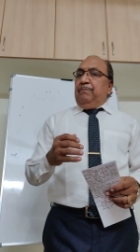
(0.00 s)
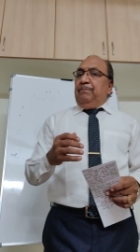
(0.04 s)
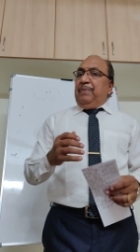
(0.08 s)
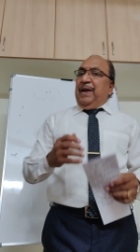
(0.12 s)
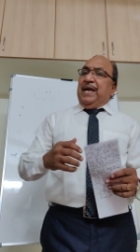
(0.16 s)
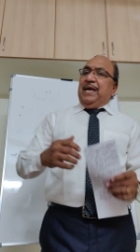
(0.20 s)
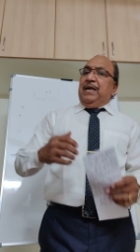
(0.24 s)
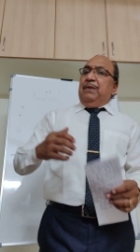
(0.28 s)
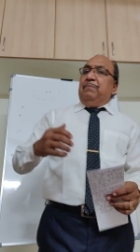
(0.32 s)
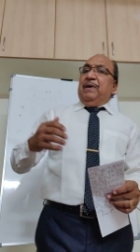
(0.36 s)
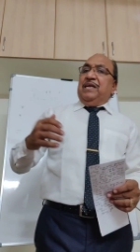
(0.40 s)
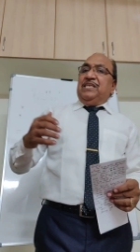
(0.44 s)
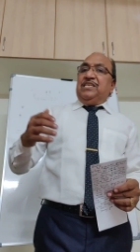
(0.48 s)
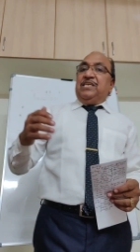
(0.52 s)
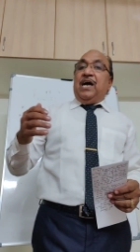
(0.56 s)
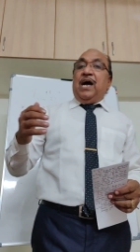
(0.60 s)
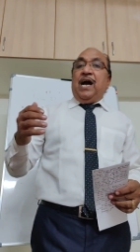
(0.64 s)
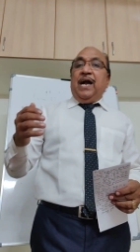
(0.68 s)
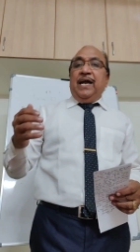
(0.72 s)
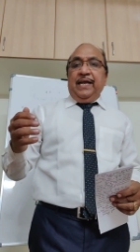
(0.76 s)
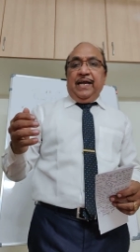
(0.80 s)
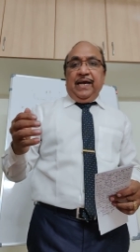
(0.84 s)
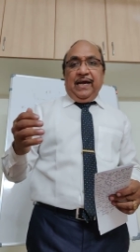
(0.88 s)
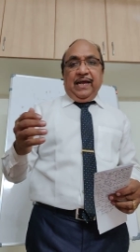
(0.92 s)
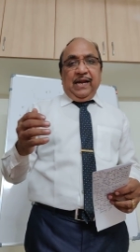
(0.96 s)
pegged much
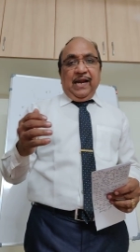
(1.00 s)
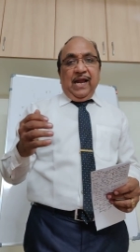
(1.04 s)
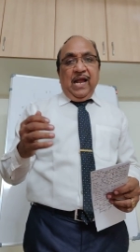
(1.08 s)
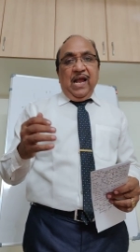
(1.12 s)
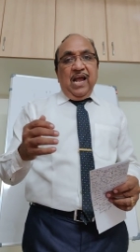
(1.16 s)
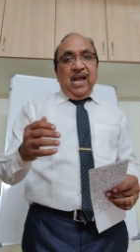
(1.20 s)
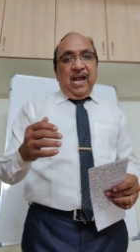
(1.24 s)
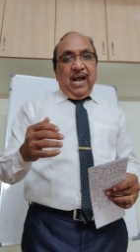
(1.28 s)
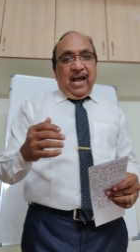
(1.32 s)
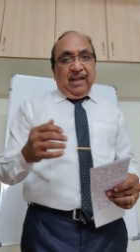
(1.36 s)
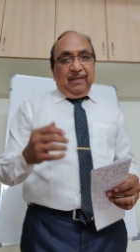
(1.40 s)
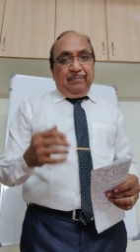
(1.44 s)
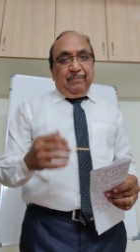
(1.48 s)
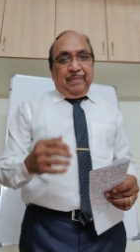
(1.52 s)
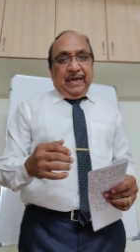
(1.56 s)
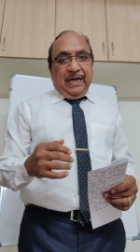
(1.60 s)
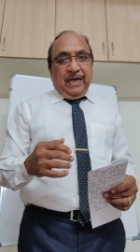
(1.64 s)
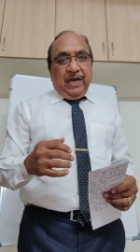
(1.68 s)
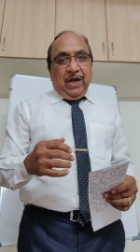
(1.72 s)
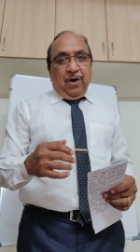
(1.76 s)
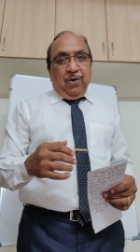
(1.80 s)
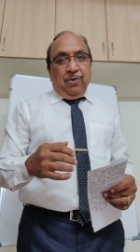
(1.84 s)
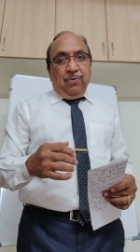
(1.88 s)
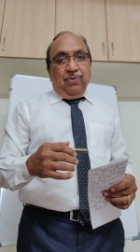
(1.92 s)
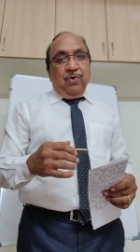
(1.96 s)
higher, has been
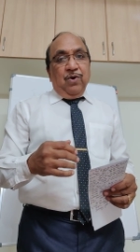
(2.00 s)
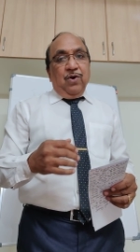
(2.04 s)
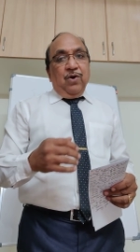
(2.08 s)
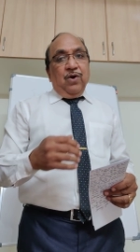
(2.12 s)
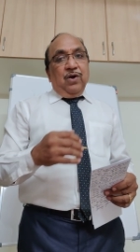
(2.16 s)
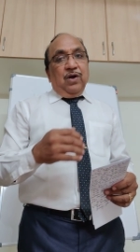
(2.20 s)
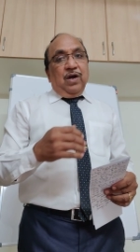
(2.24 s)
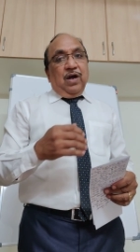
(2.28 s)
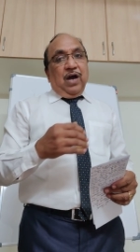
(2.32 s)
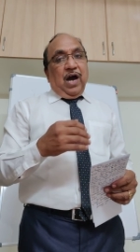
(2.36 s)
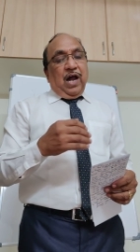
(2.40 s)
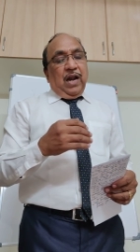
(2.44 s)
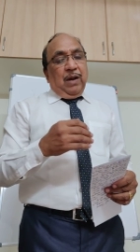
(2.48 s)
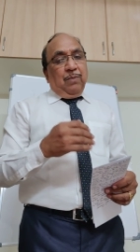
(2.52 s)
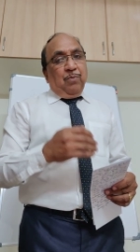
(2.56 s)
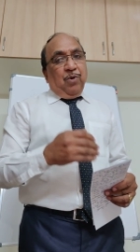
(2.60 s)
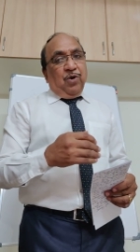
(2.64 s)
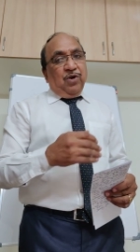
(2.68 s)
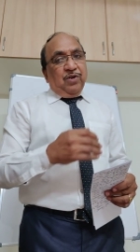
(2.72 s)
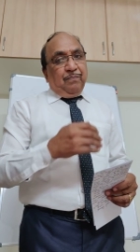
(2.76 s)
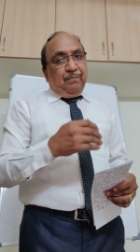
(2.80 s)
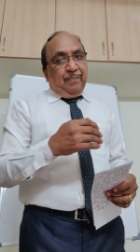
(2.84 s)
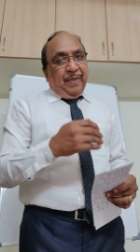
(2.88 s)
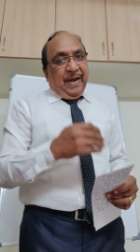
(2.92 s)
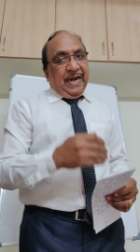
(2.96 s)
now
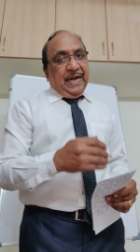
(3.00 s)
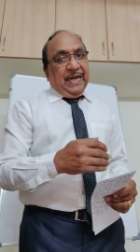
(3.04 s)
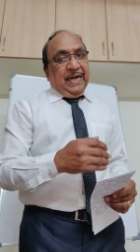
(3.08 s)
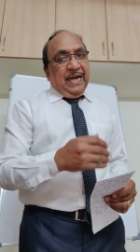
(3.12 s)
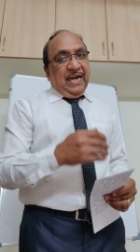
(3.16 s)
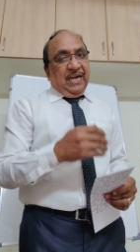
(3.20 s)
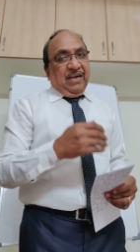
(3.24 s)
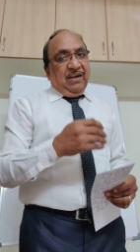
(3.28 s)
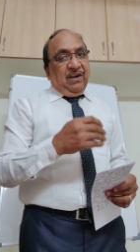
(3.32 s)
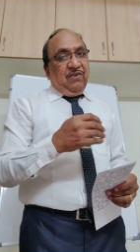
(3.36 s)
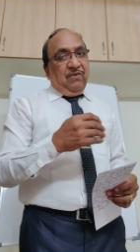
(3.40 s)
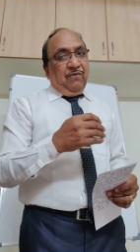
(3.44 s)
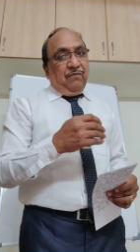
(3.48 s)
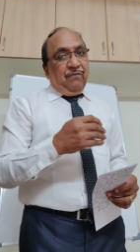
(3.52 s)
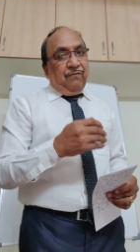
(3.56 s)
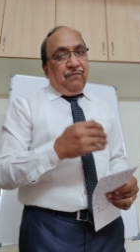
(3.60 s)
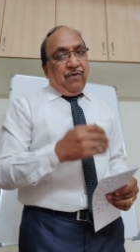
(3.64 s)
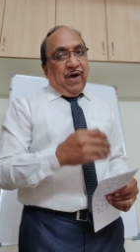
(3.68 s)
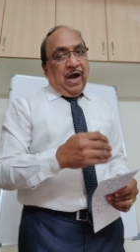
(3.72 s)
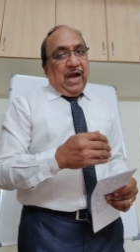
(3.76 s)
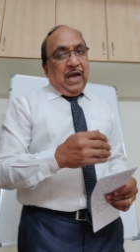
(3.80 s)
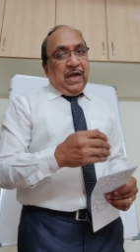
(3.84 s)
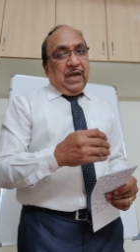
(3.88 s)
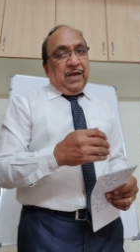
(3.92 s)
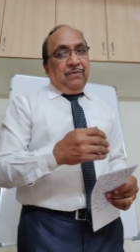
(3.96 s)
almost pegged at
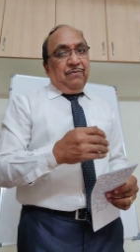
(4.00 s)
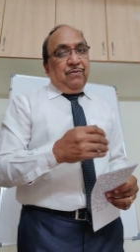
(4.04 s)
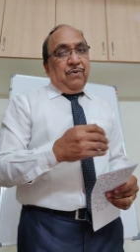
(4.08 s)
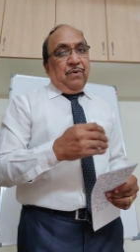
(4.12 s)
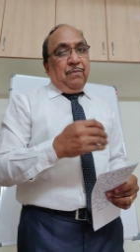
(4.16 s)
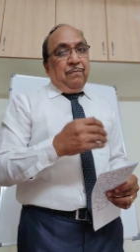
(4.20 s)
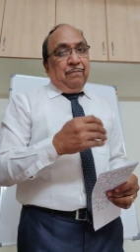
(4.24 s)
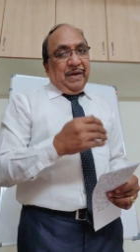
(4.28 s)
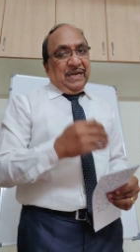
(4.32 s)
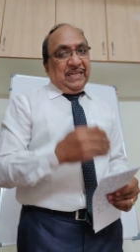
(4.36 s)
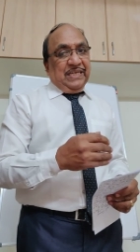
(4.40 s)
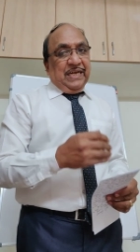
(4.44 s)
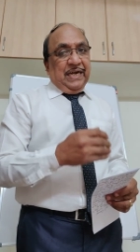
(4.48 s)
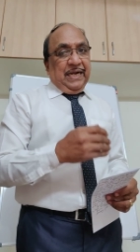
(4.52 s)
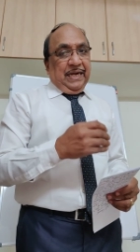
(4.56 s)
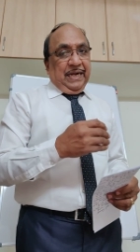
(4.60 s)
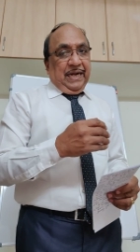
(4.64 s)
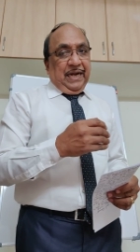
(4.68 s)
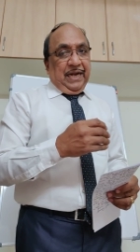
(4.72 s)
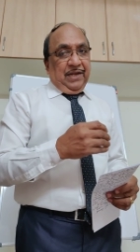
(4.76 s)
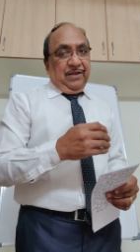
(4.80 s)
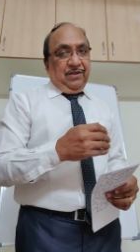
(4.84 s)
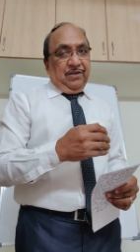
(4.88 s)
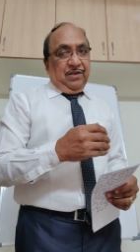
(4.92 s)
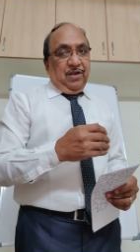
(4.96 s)

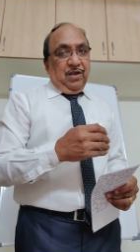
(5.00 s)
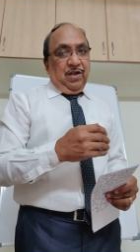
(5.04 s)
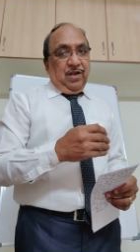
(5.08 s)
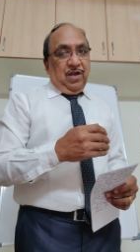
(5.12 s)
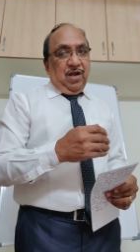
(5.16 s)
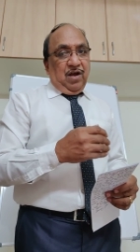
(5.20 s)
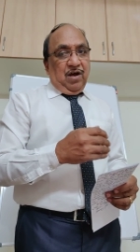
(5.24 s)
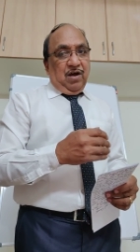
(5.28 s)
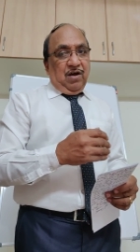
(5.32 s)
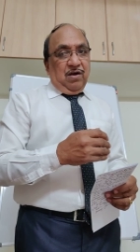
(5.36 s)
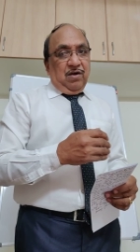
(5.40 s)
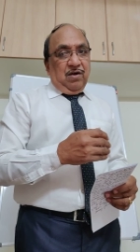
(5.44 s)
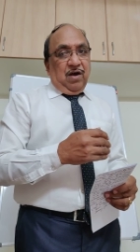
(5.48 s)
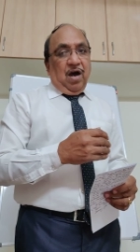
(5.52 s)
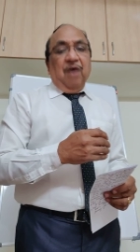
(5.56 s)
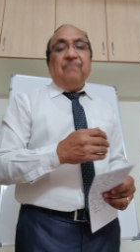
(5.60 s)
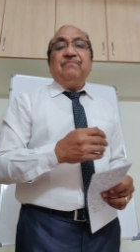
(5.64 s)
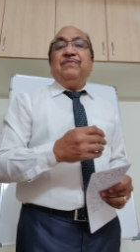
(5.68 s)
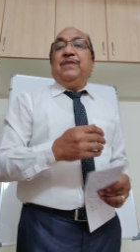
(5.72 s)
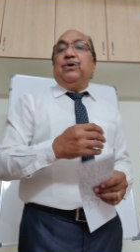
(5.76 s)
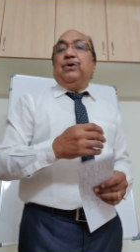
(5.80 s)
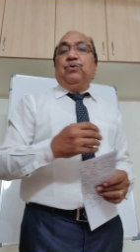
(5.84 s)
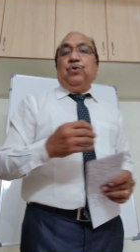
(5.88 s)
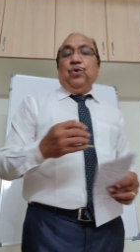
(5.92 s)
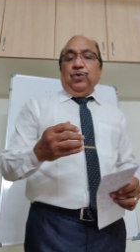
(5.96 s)
5%
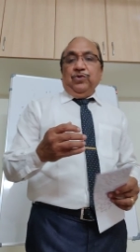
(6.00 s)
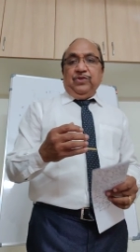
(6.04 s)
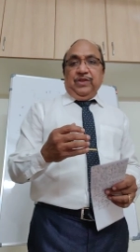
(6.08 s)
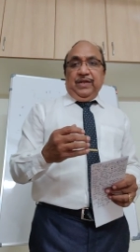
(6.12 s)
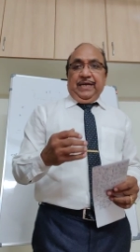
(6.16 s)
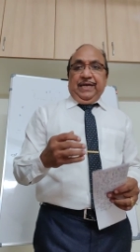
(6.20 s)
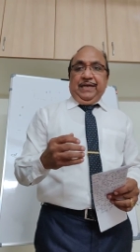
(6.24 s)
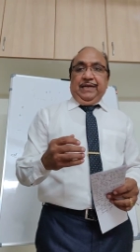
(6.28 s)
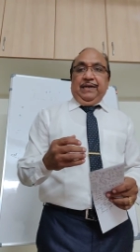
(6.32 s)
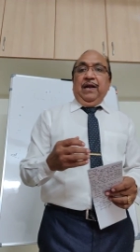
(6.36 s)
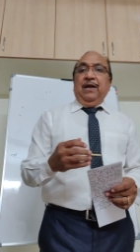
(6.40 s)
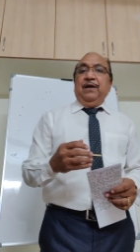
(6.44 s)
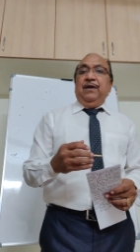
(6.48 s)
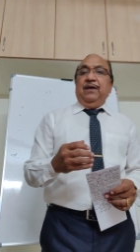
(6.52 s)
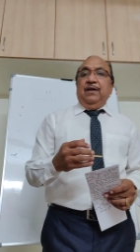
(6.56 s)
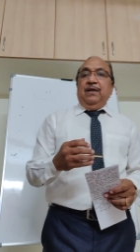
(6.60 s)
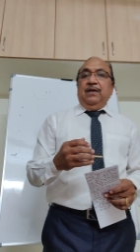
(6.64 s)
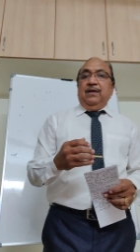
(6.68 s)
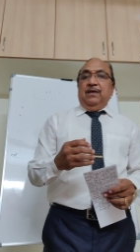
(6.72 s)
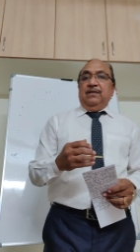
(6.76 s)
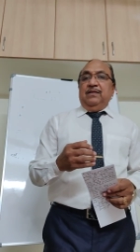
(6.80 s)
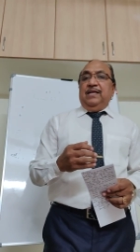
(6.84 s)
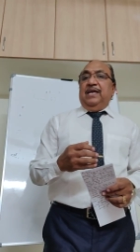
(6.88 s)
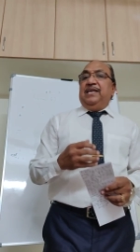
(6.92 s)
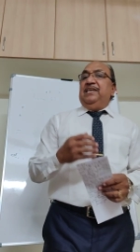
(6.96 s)
of the growth rate.
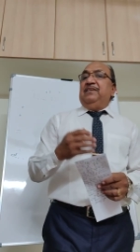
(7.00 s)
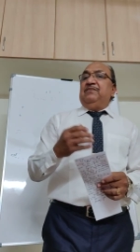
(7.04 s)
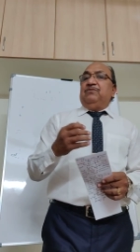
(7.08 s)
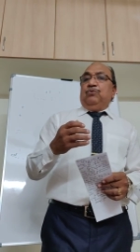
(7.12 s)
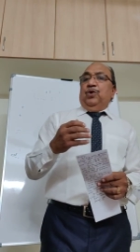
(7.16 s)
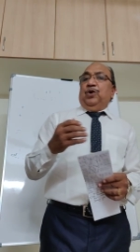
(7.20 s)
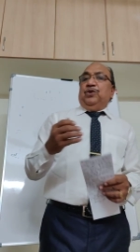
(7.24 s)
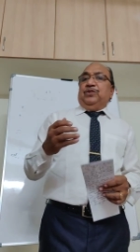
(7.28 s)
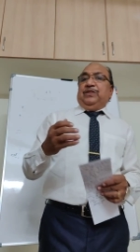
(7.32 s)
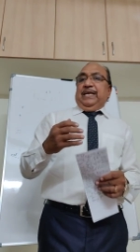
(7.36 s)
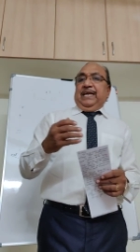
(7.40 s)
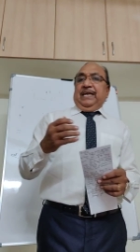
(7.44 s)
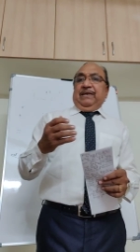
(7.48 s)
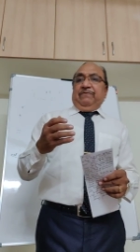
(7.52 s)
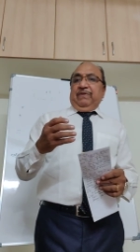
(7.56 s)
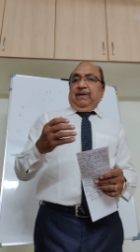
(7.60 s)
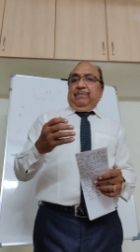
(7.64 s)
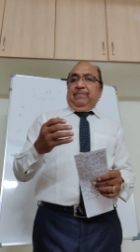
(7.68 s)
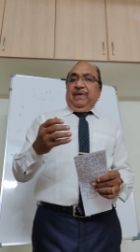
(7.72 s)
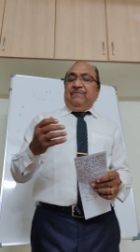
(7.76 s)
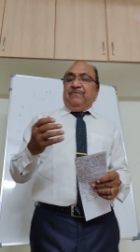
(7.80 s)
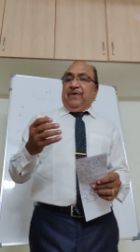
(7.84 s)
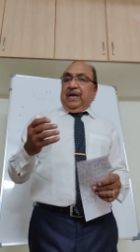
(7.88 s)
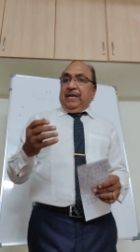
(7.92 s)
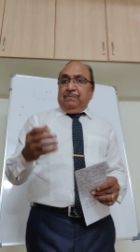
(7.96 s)
That is, growth rate will
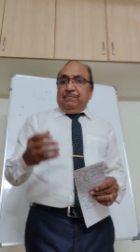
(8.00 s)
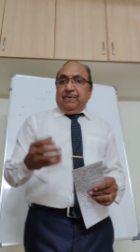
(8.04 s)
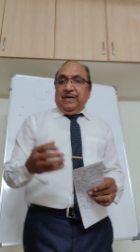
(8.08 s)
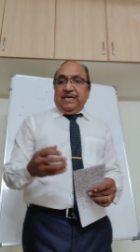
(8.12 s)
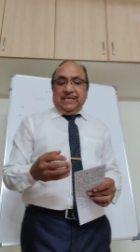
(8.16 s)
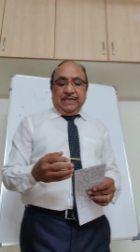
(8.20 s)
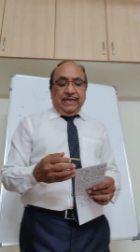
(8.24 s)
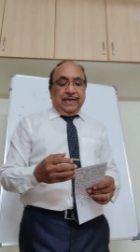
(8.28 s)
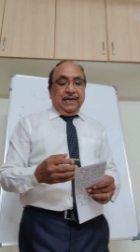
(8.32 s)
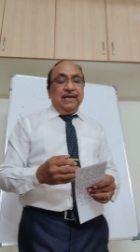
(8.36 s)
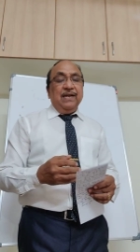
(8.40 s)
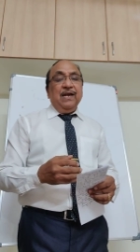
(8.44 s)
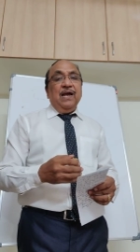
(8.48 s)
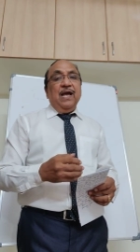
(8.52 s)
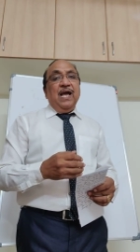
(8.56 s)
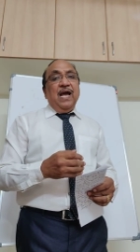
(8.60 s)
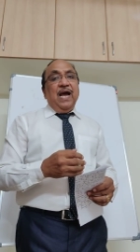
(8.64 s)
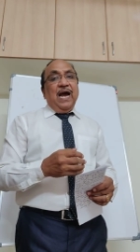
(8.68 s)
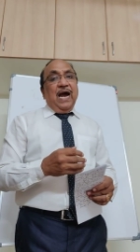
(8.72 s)
be 5%.